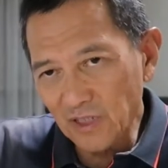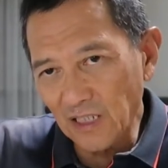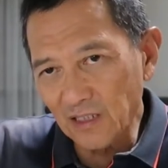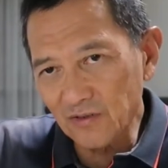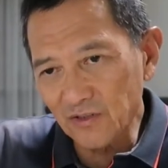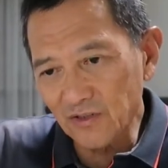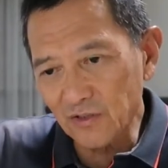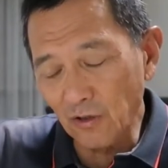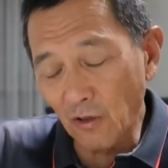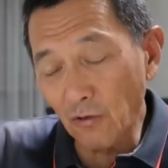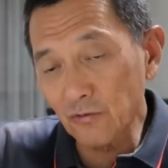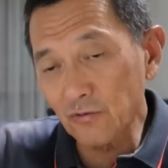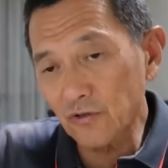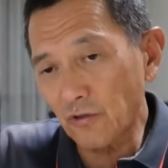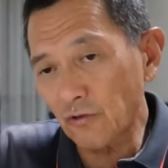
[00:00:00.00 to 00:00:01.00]
take this
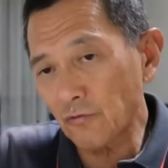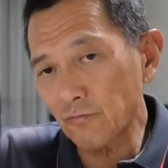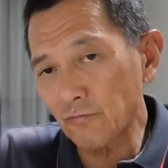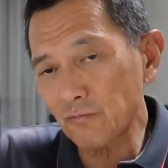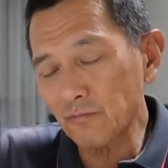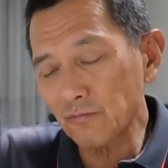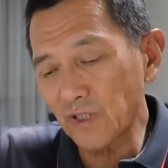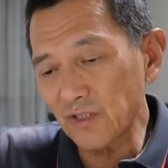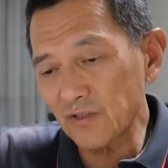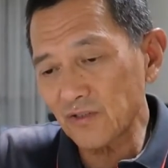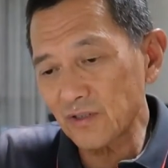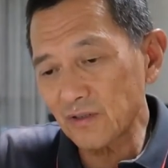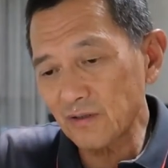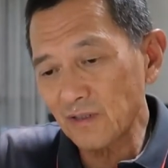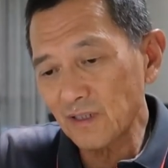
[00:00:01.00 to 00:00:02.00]
long-term
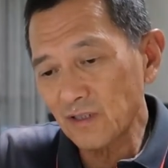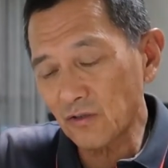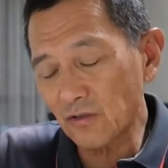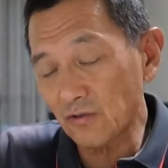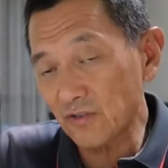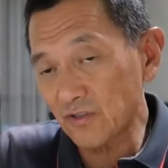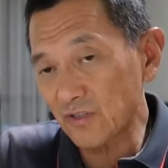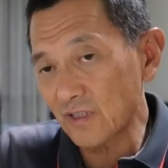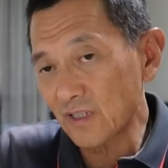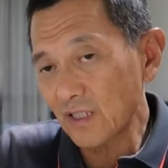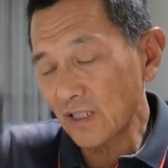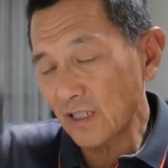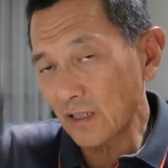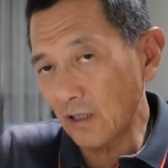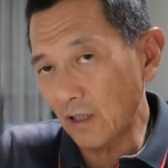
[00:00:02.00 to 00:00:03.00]
medicine known as
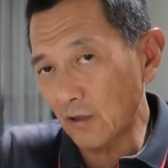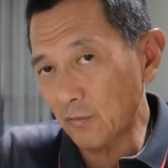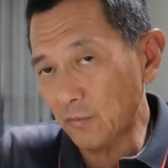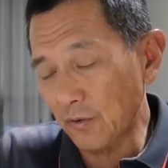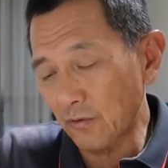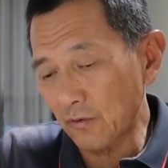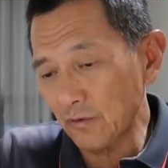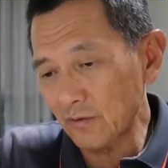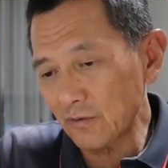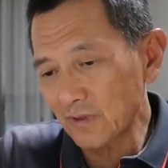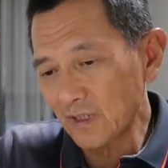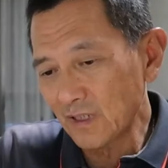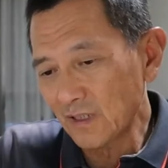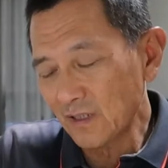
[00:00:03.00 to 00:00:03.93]
allopurinol?